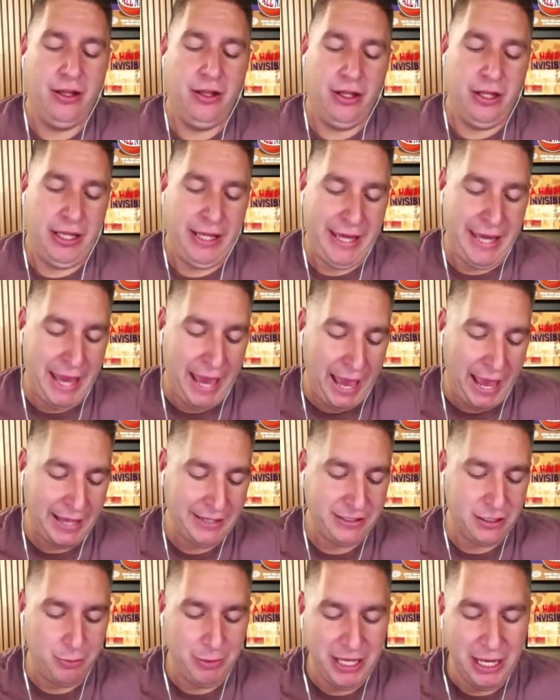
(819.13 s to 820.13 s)
He has
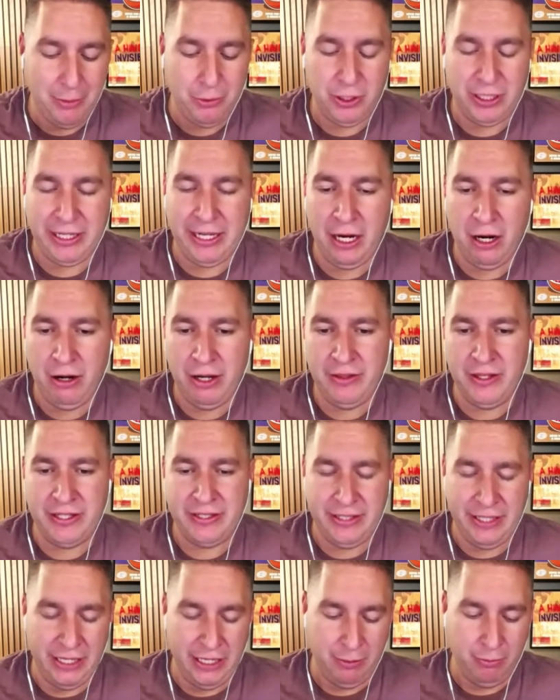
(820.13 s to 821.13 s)
to be able to carry this
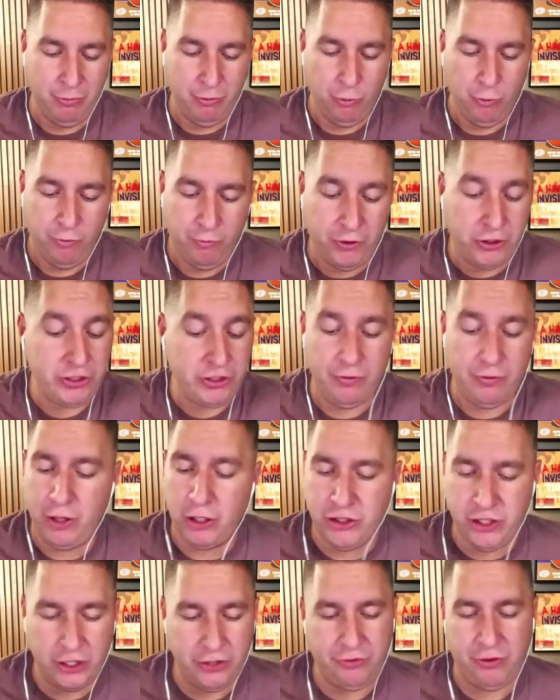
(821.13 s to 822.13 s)
team. First of all,
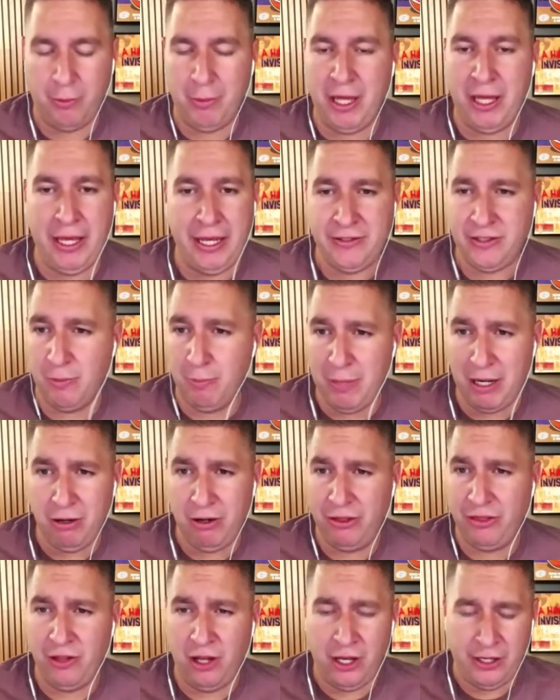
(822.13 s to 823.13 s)
just from it's a
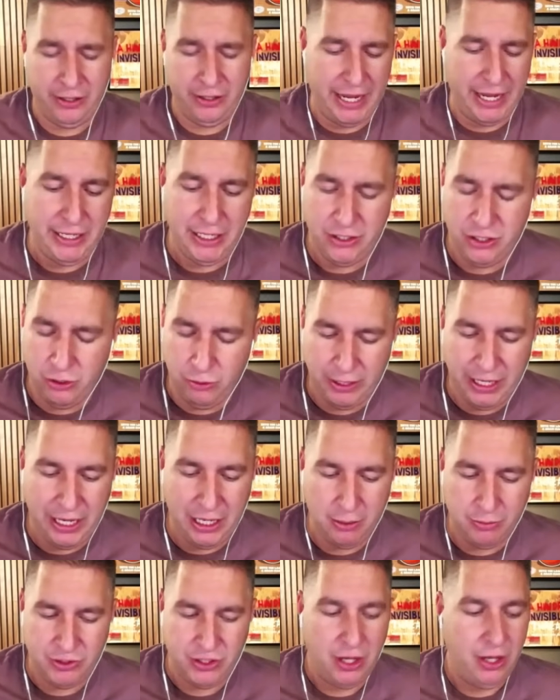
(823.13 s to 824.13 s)
marathon, 82
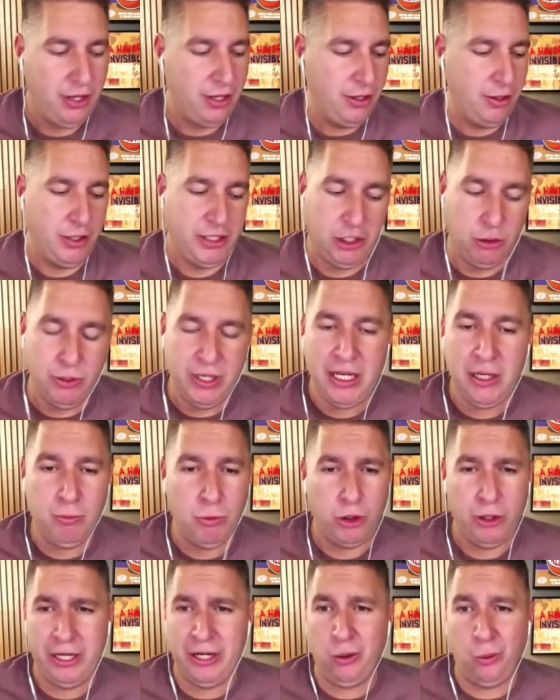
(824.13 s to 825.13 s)
games. You need
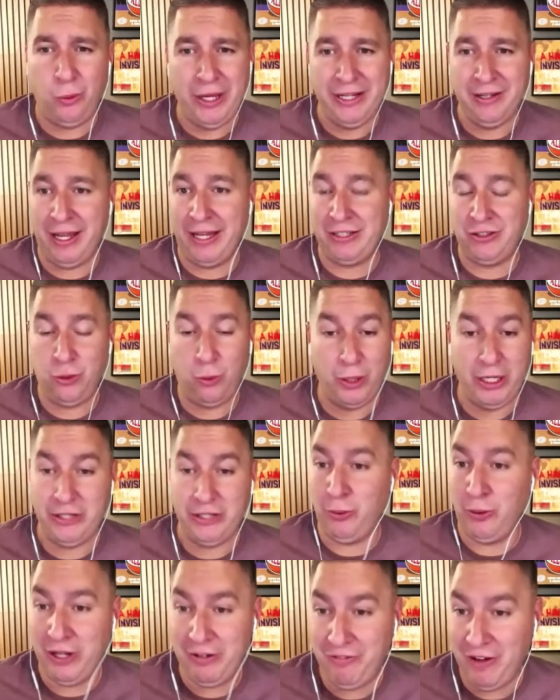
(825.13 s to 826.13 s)
Murray to win like 20,
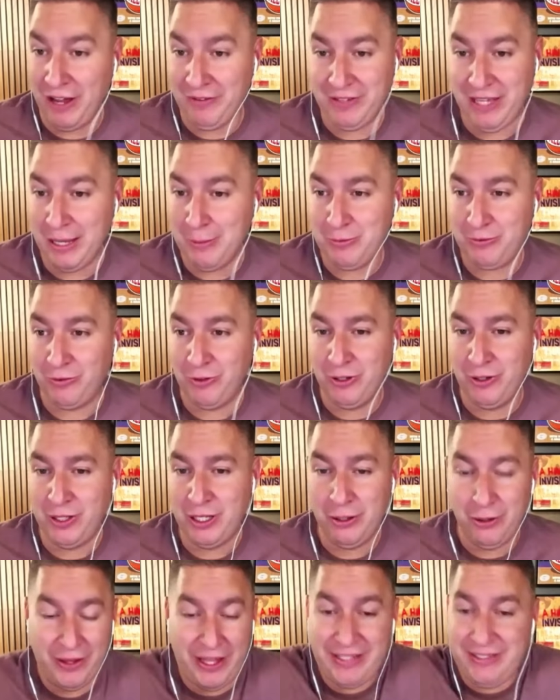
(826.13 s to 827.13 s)
25 games for a
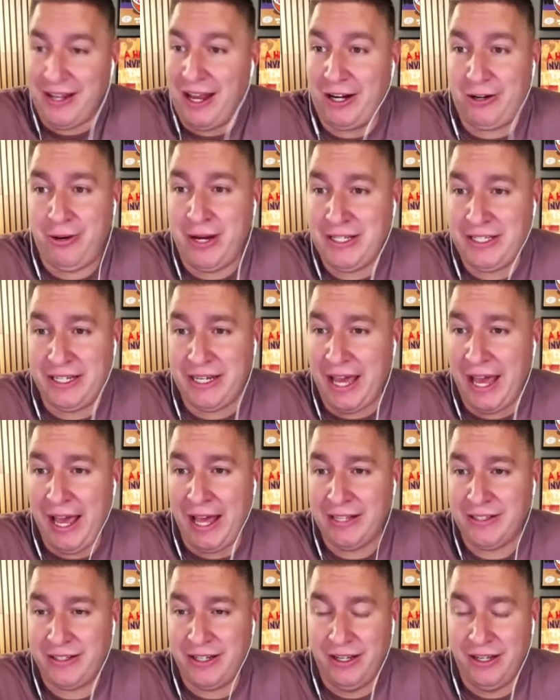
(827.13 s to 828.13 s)
year. That's not crazy to ask.